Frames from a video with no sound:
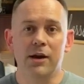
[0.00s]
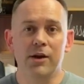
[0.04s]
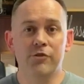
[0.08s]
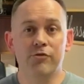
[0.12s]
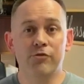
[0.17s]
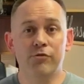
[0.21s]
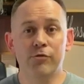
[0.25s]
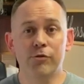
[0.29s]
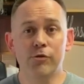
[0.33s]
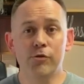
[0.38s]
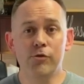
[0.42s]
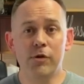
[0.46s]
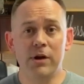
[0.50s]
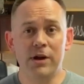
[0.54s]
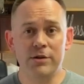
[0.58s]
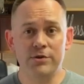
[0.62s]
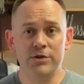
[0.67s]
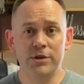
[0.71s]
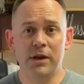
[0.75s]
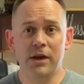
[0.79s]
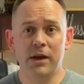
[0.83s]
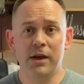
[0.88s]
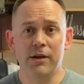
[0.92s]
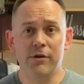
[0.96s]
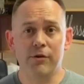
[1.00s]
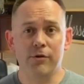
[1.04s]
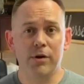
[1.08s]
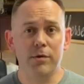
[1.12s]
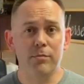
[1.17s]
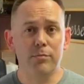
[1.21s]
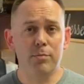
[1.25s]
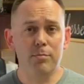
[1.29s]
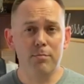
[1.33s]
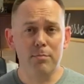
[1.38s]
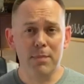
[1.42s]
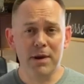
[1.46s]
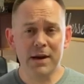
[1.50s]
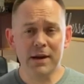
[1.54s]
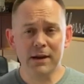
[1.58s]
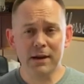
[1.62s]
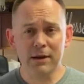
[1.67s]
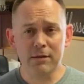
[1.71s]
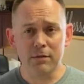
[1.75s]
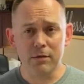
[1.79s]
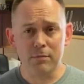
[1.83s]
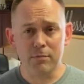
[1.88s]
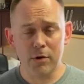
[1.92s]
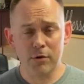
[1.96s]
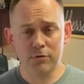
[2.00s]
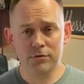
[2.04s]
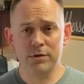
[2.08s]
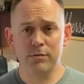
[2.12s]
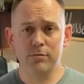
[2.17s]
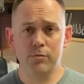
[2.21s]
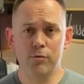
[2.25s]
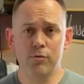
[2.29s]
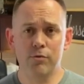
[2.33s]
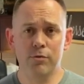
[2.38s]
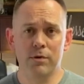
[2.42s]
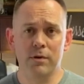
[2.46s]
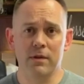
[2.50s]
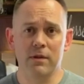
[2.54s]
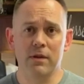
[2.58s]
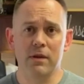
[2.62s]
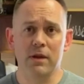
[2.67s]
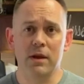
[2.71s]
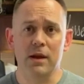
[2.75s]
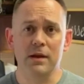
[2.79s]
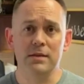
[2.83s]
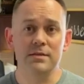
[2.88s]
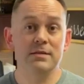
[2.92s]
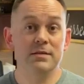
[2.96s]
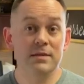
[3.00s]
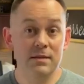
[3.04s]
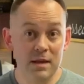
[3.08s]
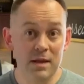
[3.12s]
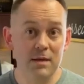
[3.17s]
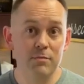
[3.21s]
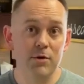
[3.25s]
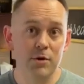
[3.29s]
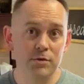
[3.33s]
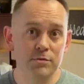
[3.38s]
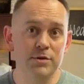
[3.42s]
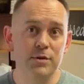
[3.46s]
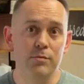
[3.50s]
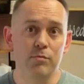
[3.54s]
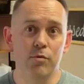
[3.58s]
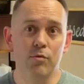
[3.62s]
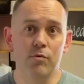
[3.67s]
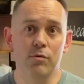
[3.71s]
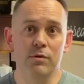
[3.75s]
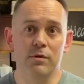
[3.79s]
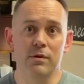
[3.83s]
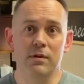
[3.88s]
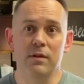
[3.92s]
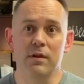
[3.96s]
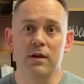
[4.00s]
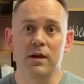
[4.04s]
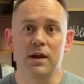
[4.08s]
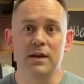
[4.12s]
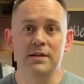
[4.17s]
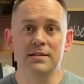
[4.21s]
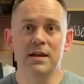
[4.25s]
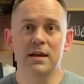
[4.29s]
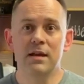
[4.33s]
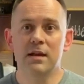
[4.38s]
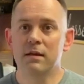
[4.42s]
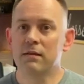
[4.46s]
a true educator and making the most important things the most important things.